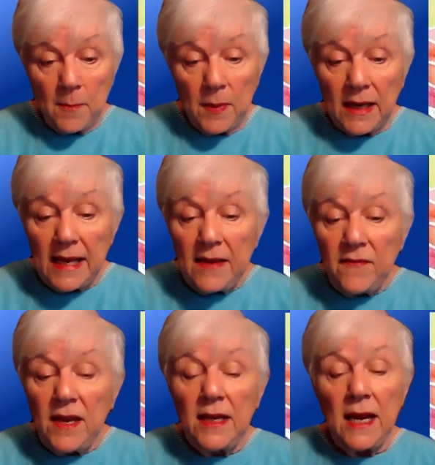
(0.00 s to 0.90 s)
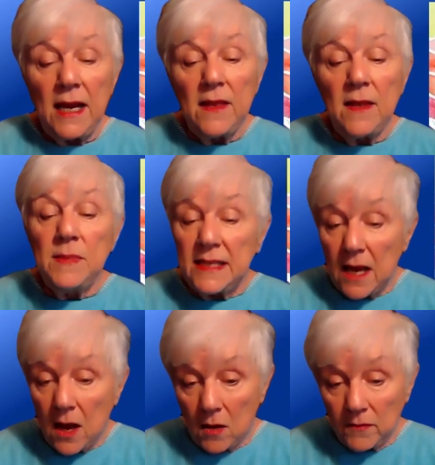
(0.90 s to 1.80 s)
Believing in
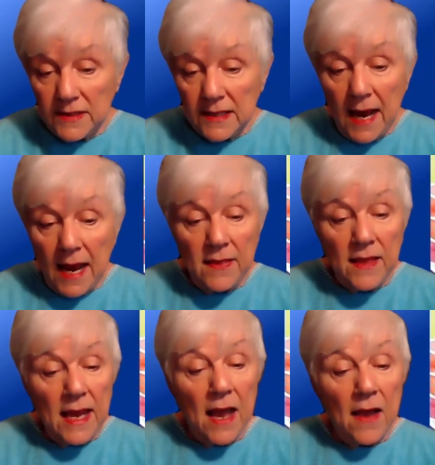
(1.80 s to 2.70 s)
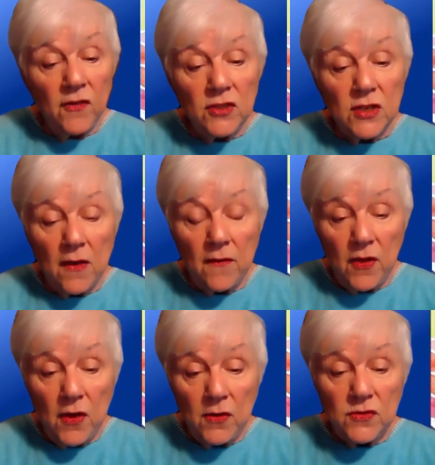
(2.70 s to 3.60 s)
themselves and the efforts
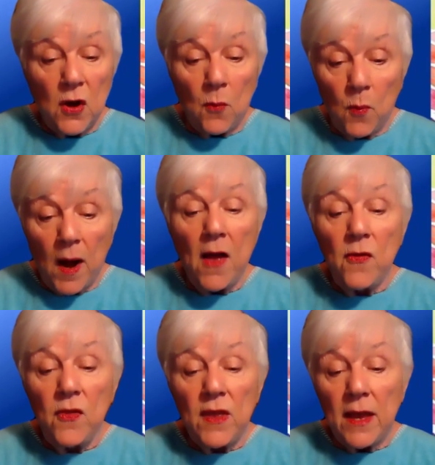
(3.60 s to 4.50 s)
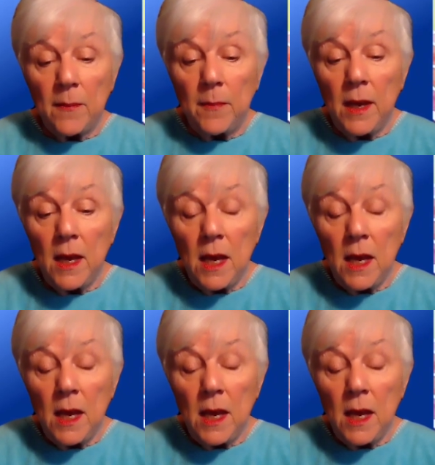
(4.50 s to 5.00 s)
of those around them